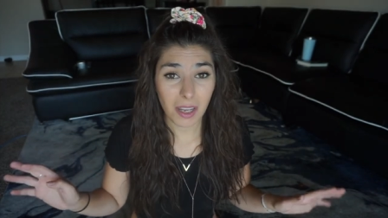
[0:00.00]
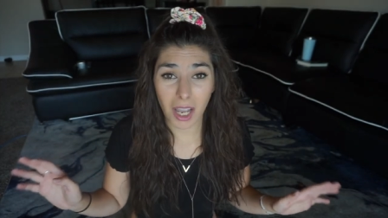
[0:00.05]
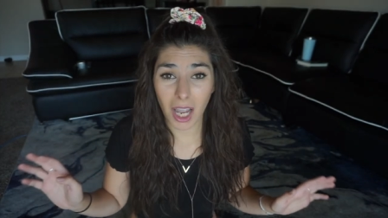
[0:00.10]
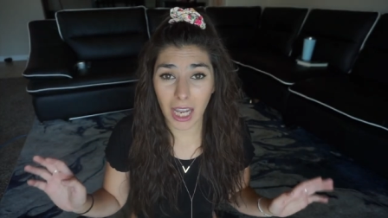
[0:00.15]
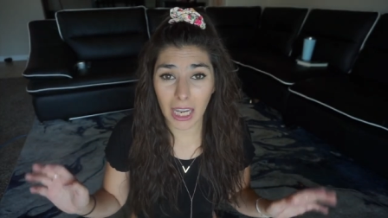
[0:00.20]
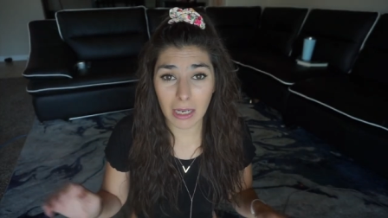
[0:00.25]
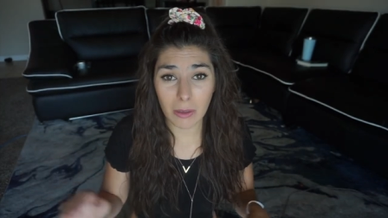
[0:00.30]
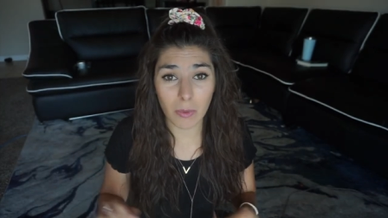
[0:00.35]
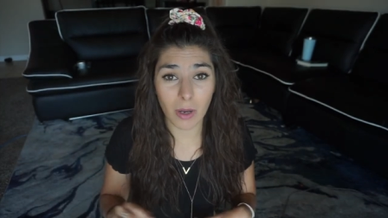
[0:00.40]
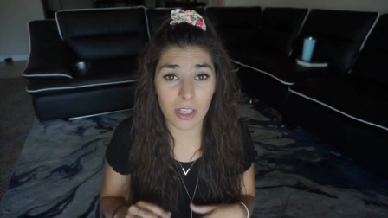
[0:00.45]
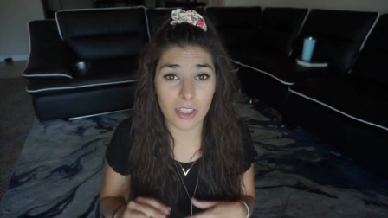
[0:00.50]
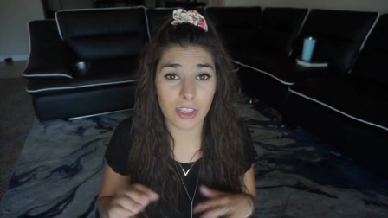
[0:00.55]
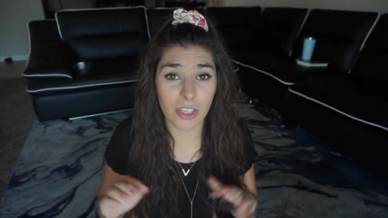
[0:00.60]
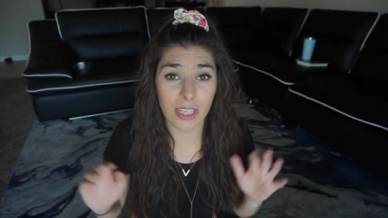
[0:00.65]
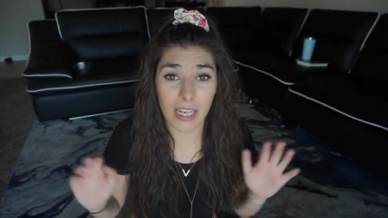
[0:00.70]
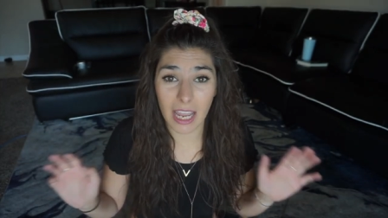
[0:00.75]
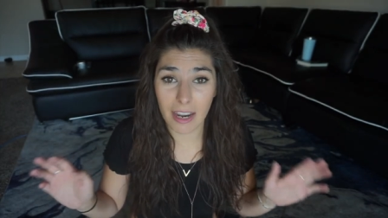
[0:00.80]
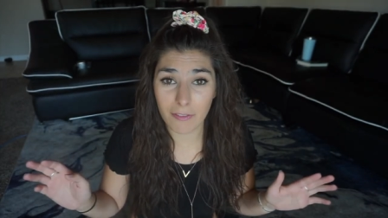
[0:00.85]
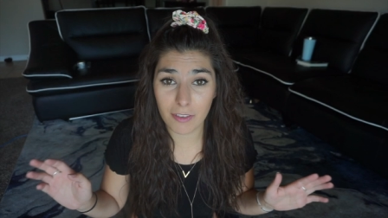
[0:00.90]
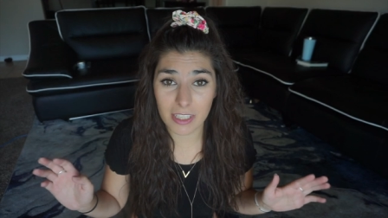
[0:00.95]
I watched
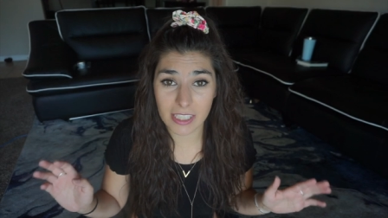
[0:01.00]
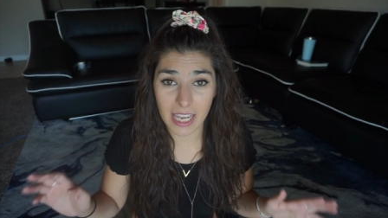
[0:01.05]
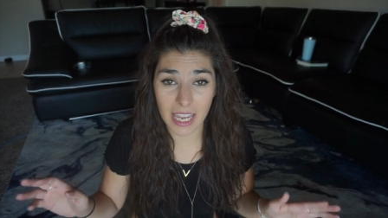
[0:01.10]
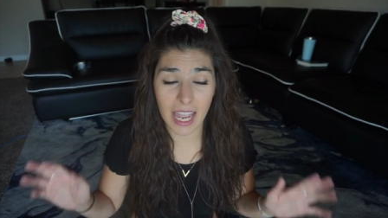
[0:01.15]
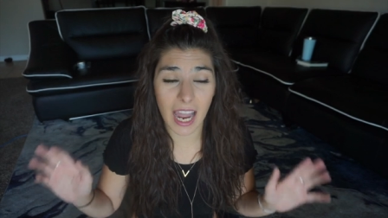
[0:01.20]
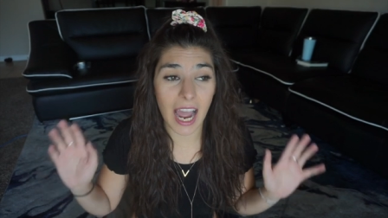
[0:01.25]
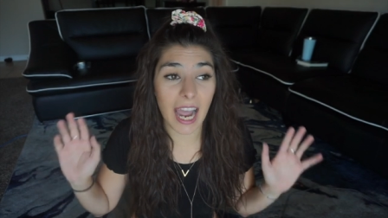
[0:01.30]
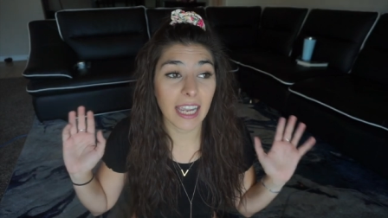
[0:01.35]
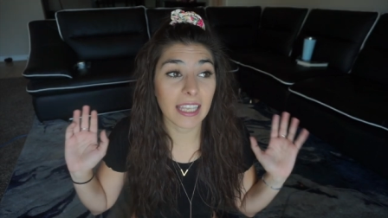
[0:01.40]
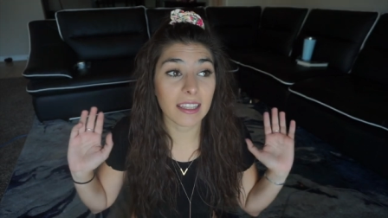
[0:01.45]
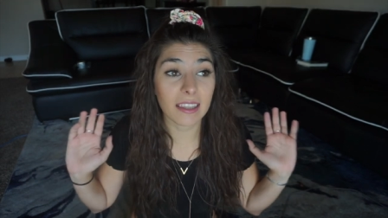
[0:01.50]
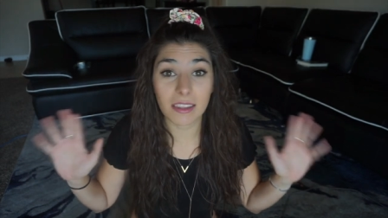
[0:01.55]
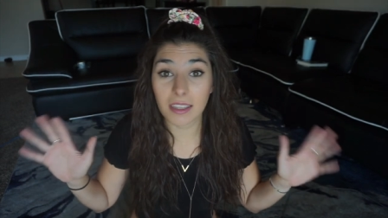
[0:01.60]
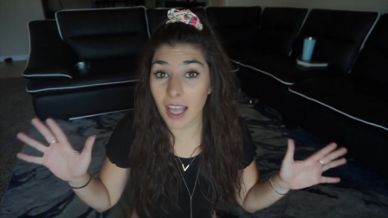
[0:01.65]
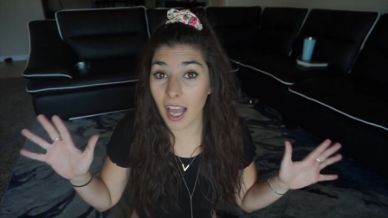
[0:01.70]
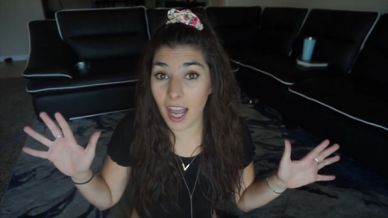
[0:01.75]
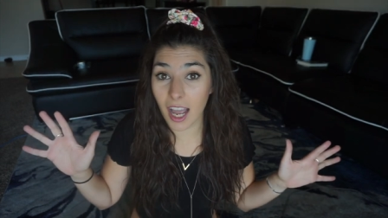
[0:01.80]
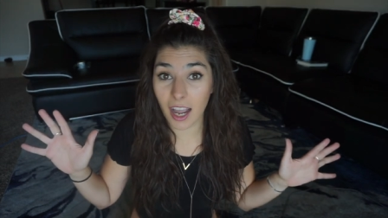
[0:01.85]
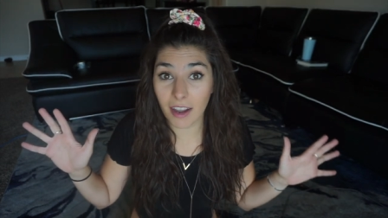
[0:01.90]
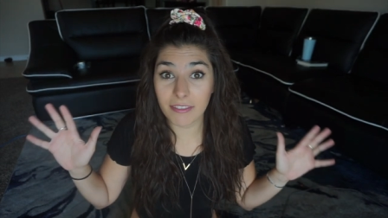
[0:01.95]
it every day. I
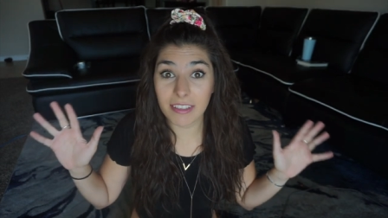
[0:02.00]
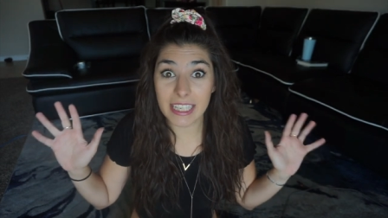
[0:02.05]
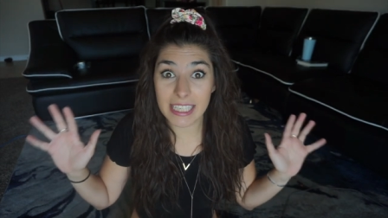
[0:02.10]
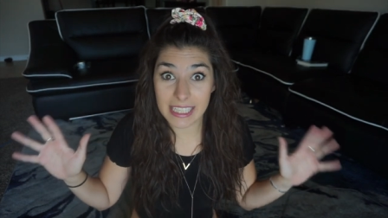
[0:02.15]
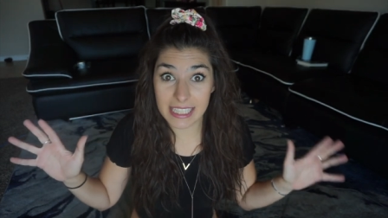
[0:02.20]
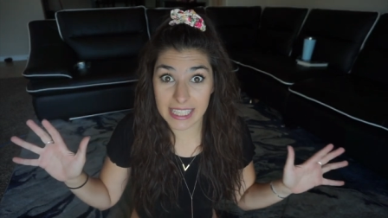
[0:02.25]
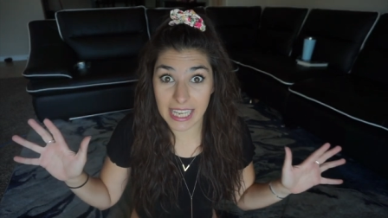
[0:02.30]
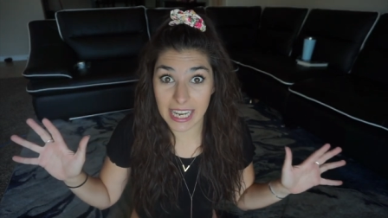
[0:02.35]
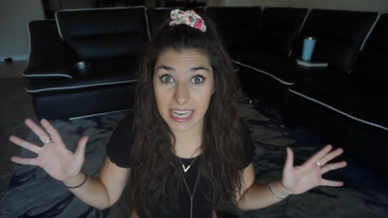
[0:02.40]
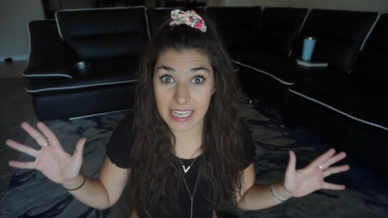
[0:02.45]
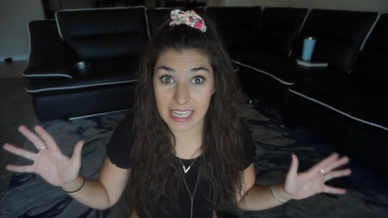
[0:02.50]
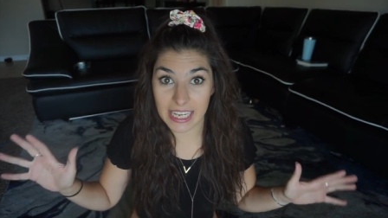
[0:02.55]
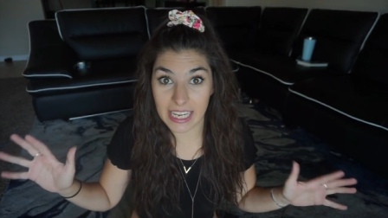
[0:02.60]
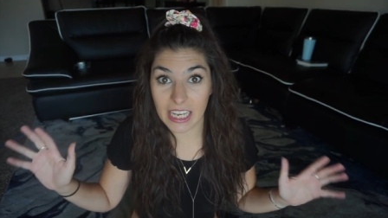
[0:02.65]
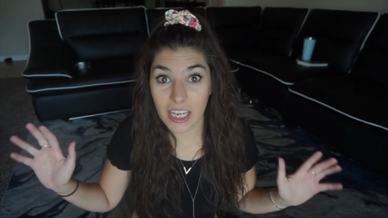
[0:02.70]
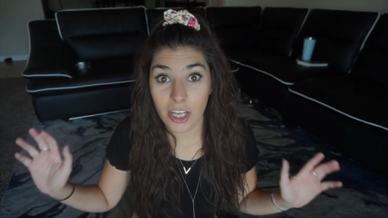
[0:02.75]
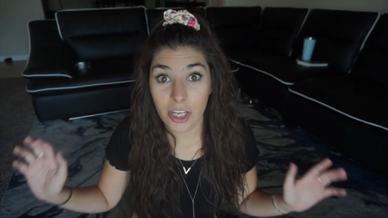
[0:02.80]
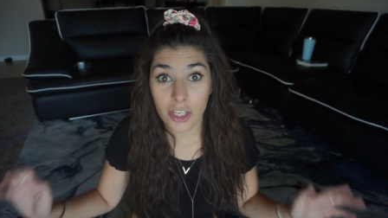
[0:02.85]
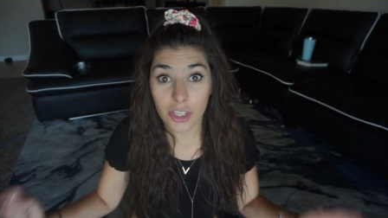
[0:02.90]
loved Sandy.